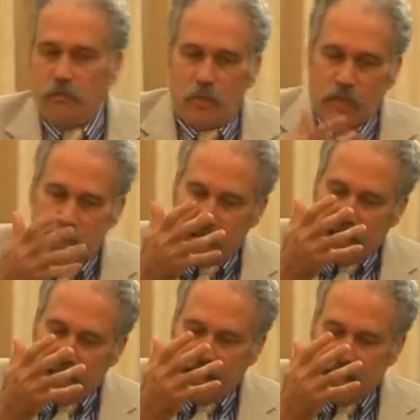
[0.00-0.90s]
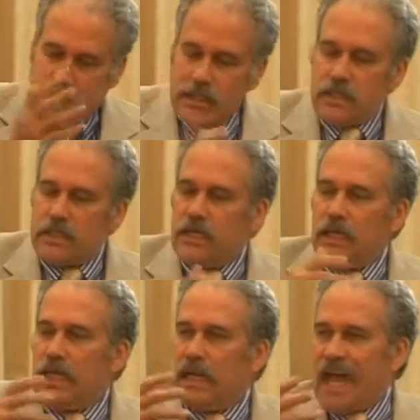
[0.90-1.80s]
but it is
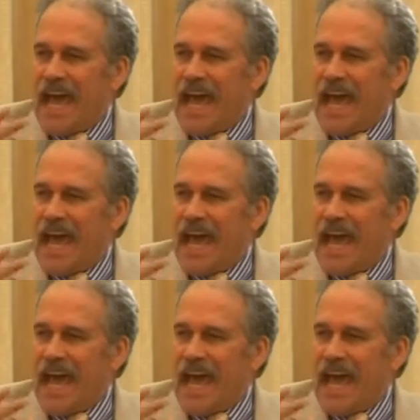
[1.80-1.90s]
listening and